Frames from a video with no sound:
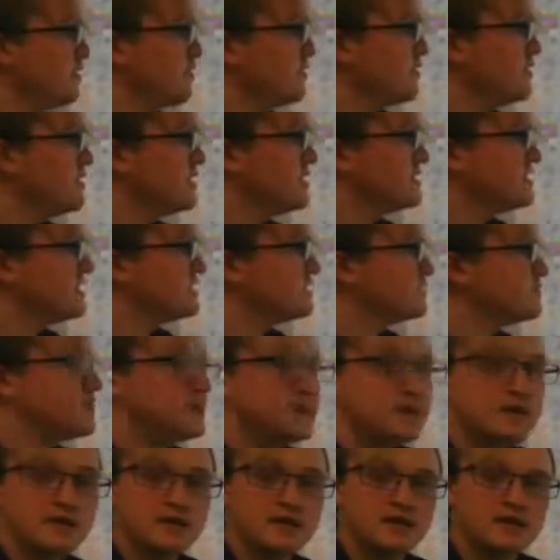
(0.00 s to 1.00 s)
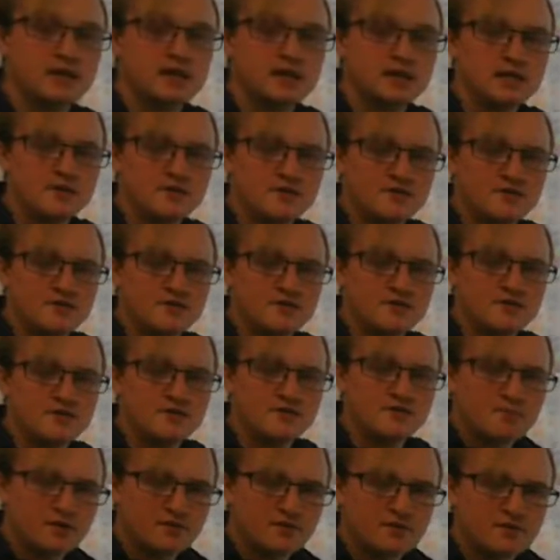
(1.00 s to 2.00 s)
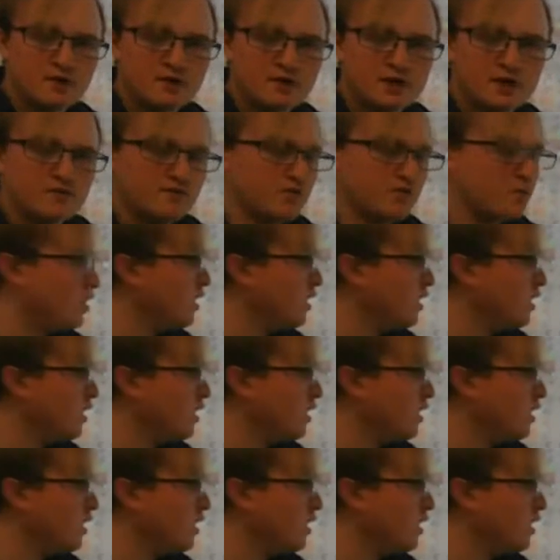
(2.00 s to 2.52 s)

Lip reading: 30 cents being 30.3 of